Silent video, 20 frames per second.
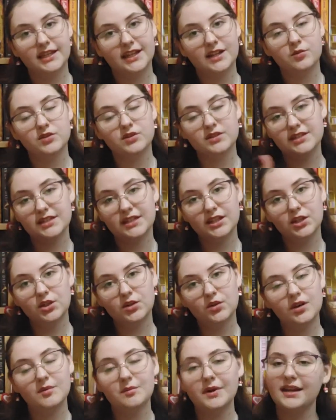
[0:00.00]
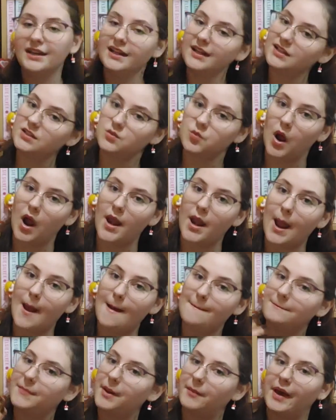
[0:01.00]
and I will see you in my next one.
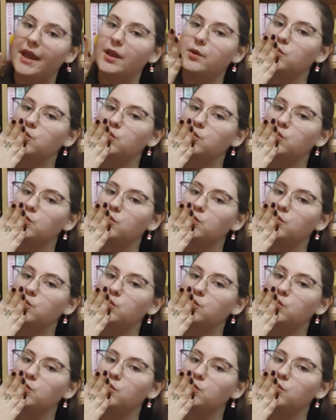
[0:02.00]
Bye-bye.